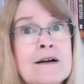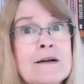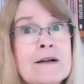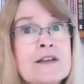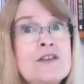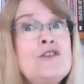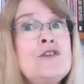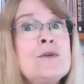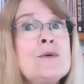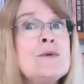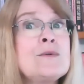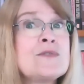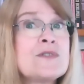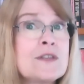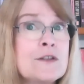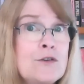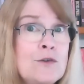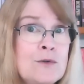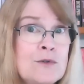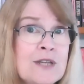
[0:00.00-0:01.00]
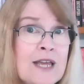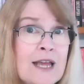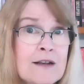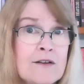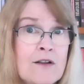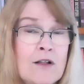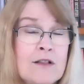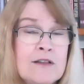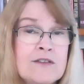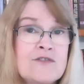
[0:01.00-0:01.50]
use the new
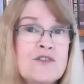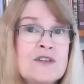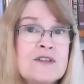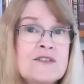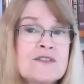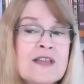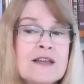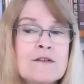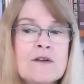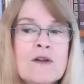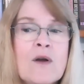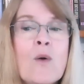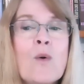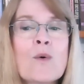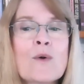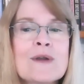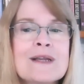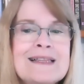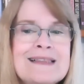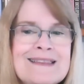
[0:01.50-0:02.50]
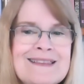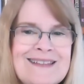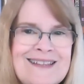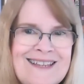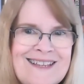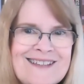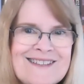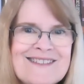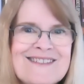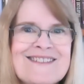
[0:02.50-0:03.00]
technologies and, or at
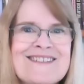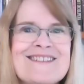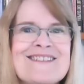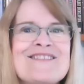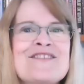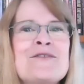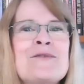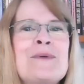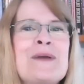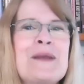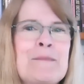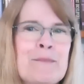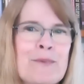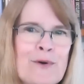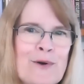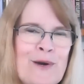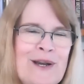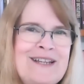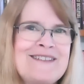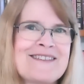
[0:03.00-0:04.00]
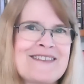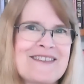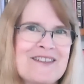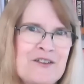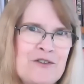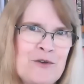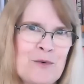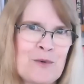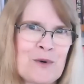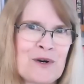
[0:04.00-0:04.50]
least to embrace the
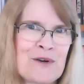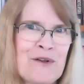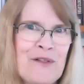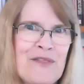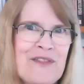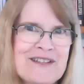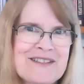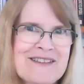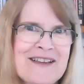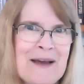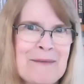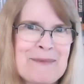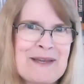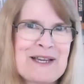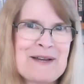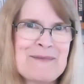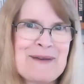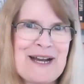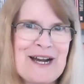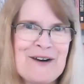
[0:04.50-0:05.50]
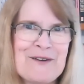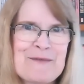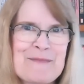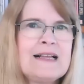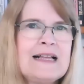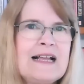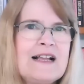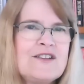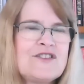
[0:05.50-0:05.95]
new world that's coming about.